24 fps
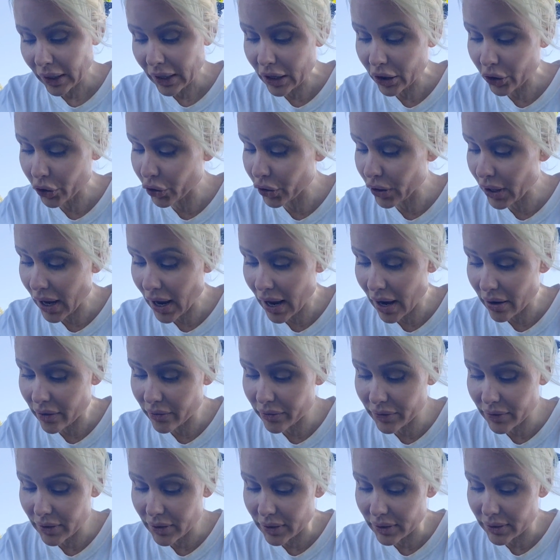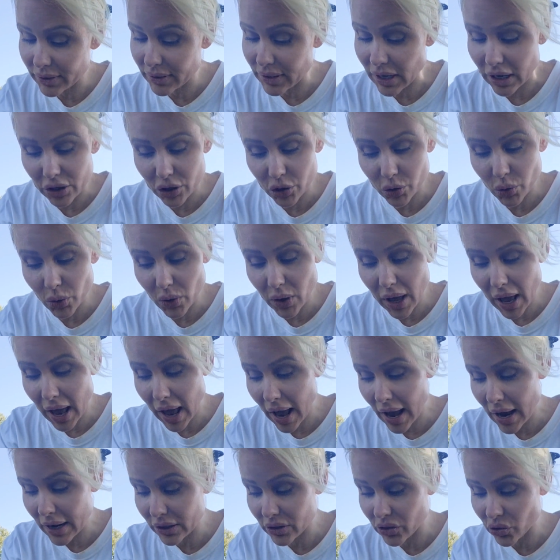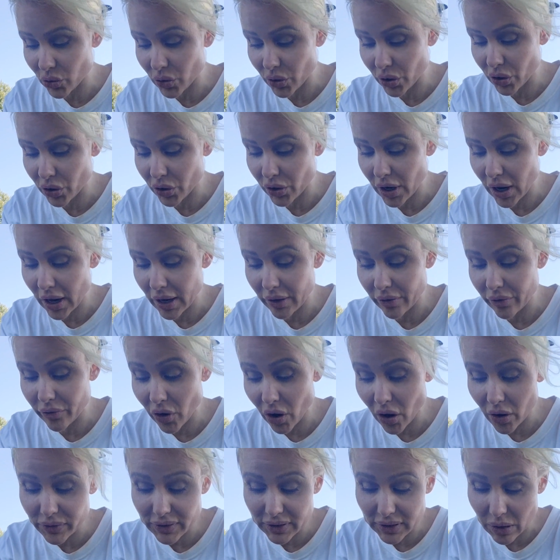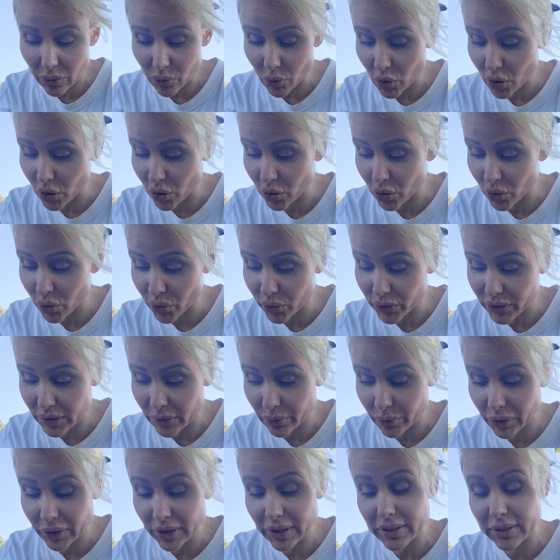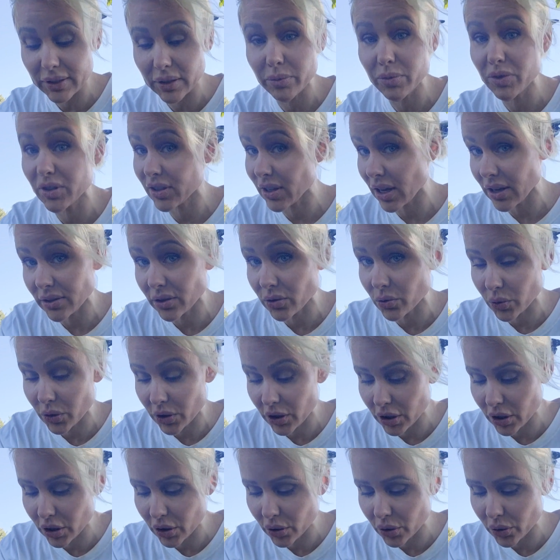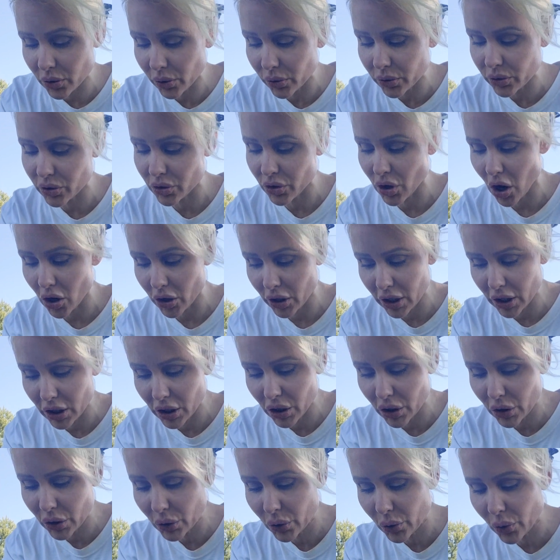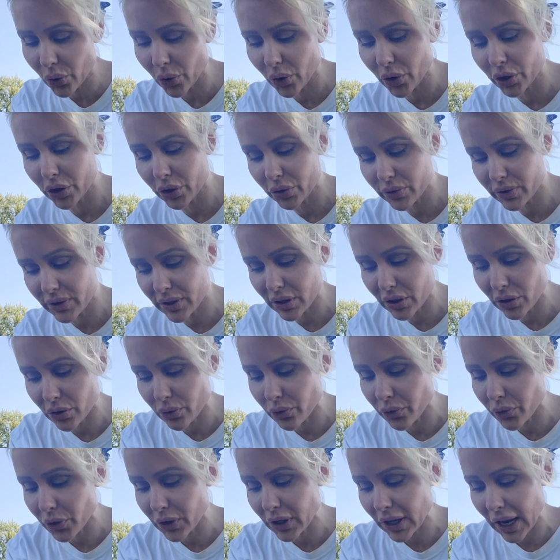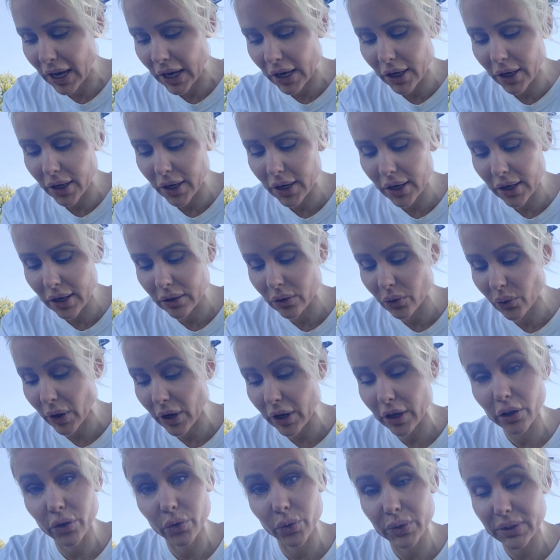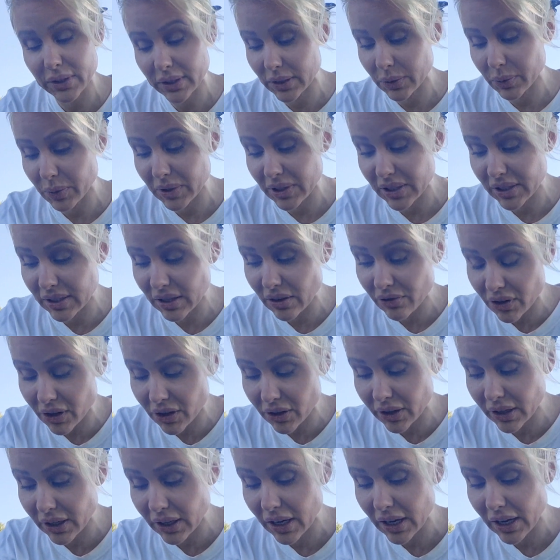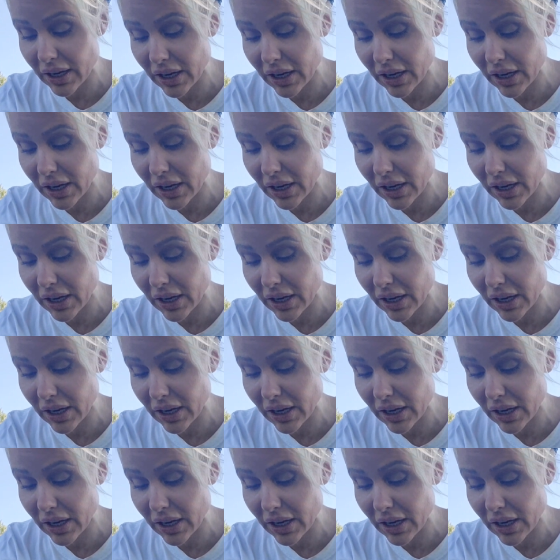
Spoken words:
It could have sexual acts, or it could involve someone who simply is obsessed with you, stalking you, or using you for gain in any way, who is specifically